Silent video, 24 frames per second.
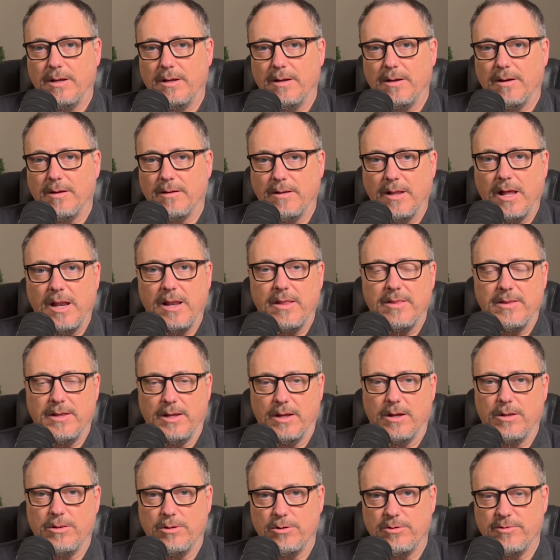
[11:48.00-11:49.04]
a lot of the
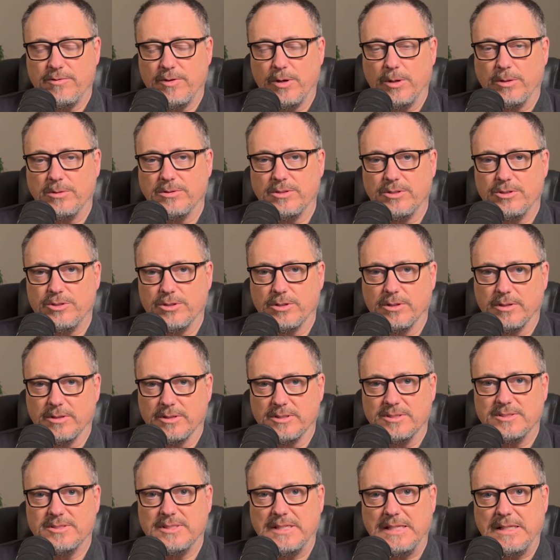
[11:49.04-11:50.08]
other folks that you're going to
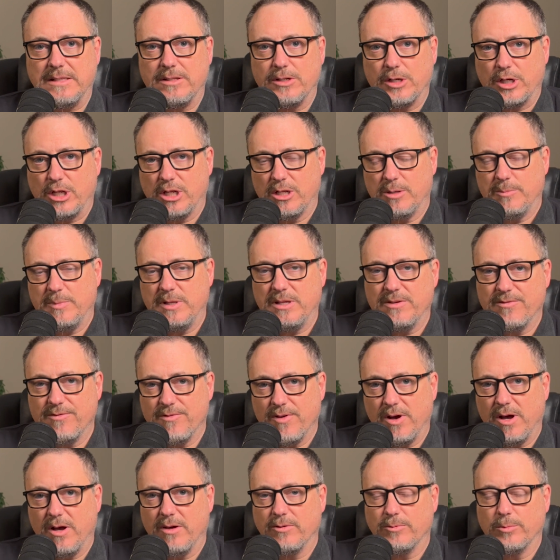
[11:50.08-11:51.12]
see that are going to be
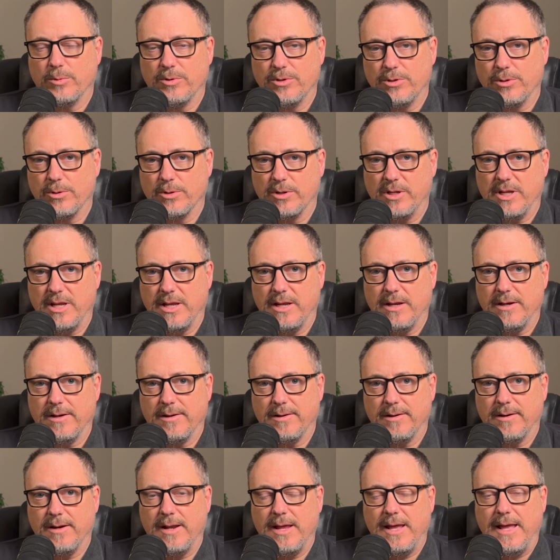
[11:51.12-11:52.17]
involved with your
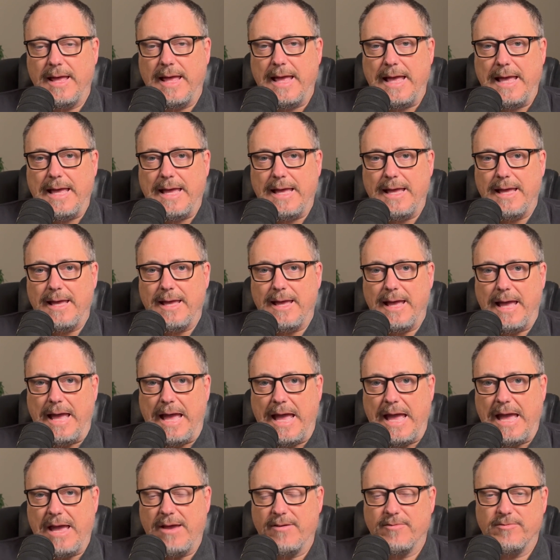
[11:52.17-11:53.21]
care
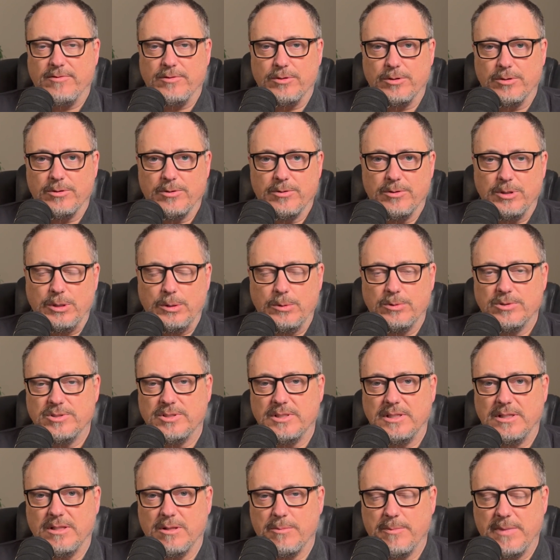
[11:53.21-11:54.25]
after you
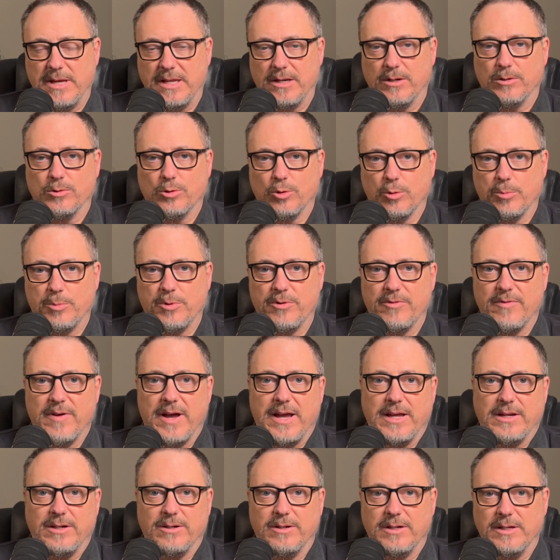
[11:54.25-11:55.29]
see the medical
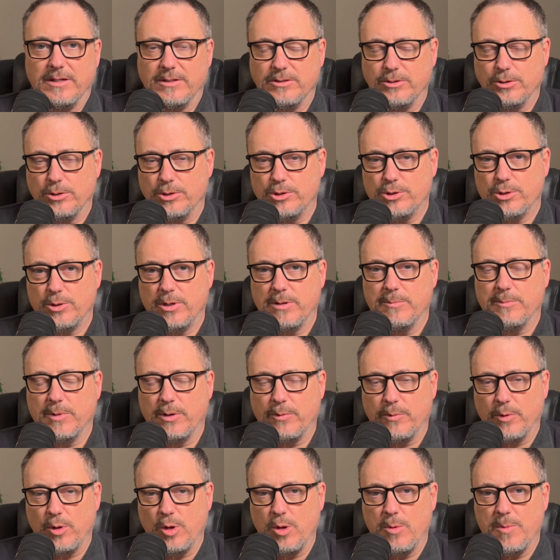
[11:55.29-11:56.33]
provider in your treatment
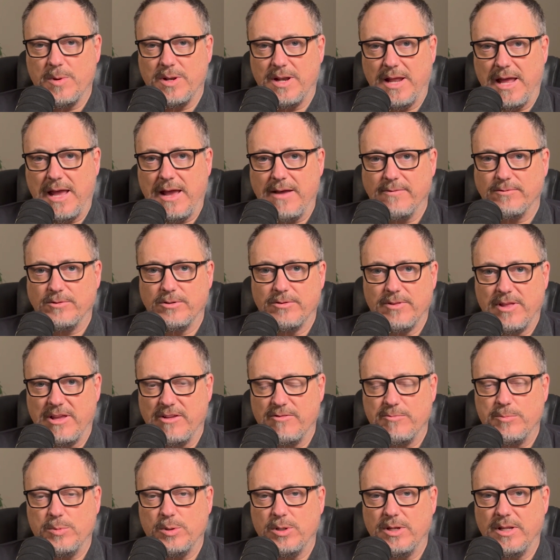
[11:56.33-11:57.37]
room and after
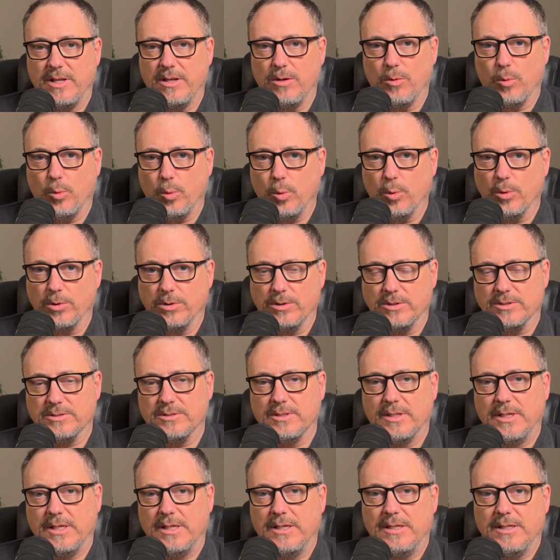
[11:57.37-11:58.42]
they've put in orders,
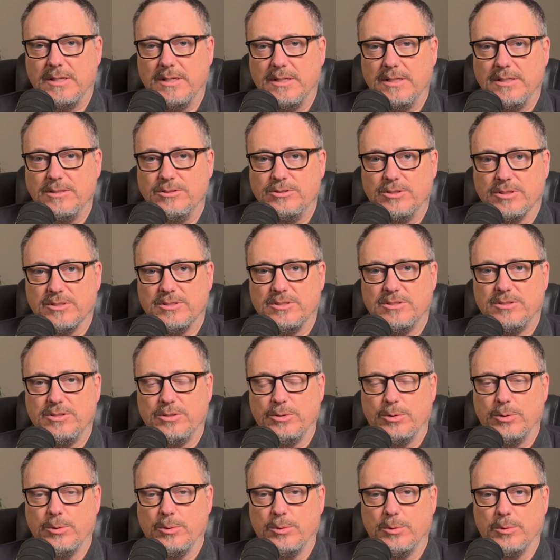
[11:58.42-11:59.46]
just
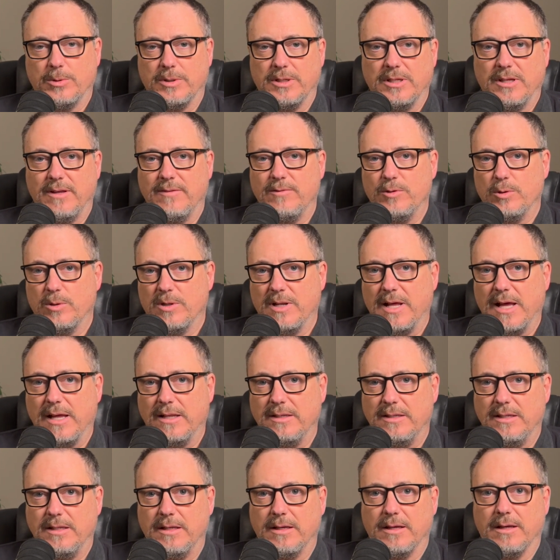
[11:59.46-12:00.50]
to give you an
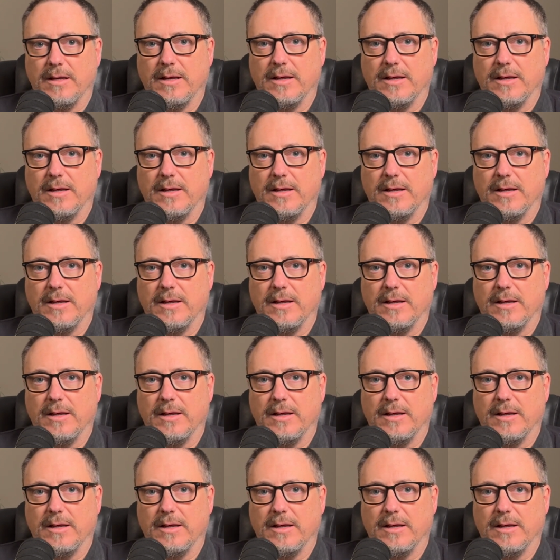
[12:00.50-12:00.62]
idea,